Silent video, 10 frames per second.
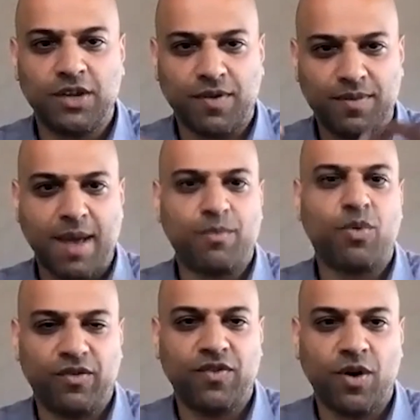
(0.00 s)
from that
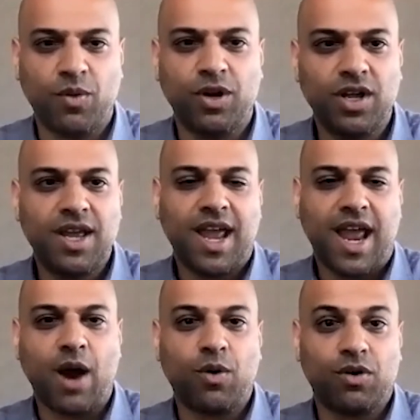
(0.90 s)
point forward,
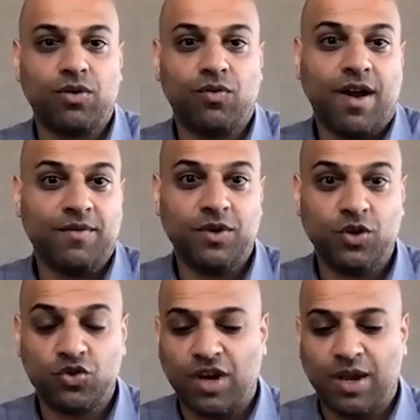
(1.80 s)
our revenue
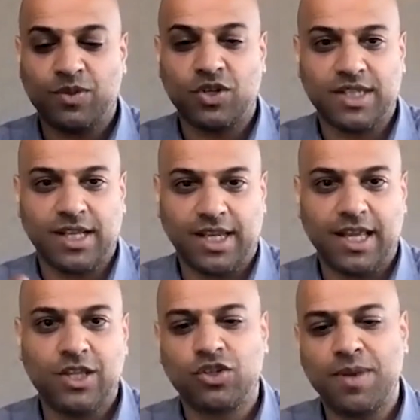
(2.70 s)
streams are selling
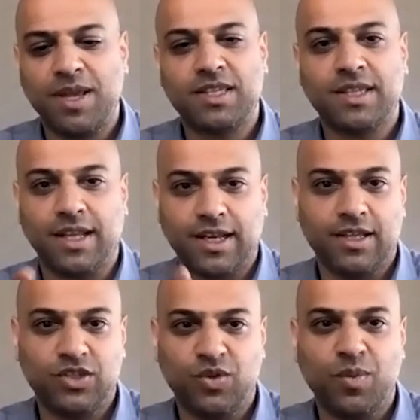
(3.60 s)
instruments, selling
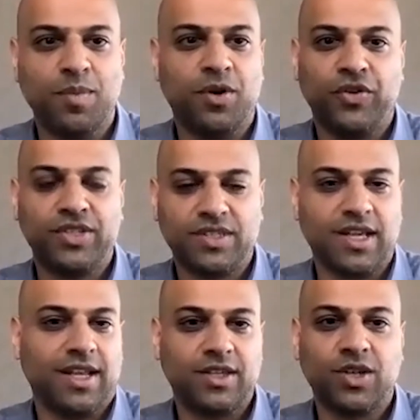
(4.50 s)
consumables,
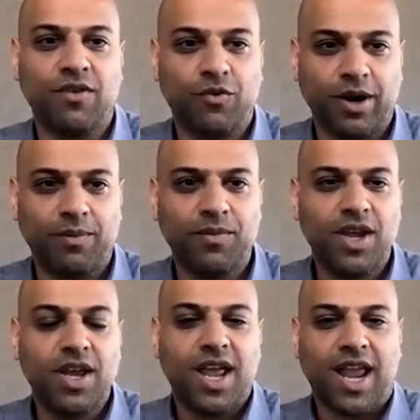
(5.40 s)
selling software.
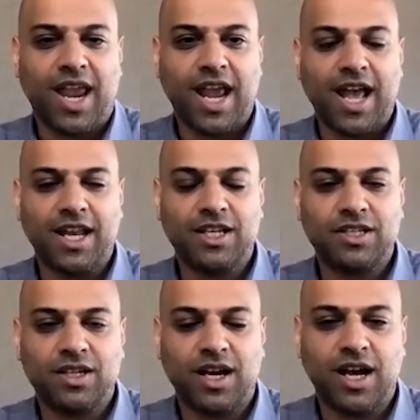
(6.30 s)
And
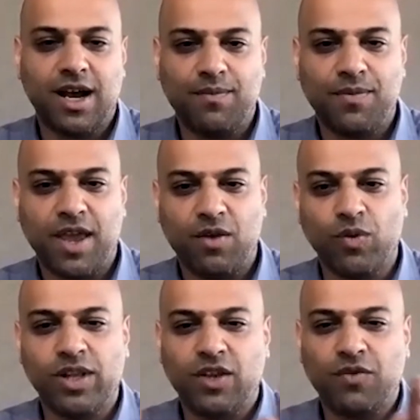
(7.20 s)

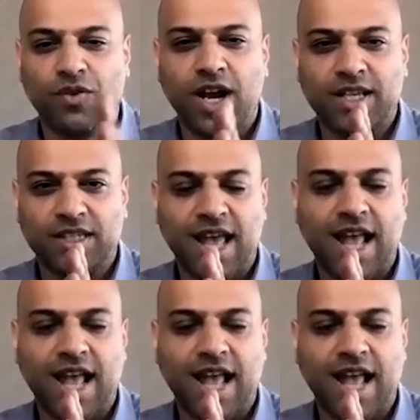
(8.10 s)
really for us,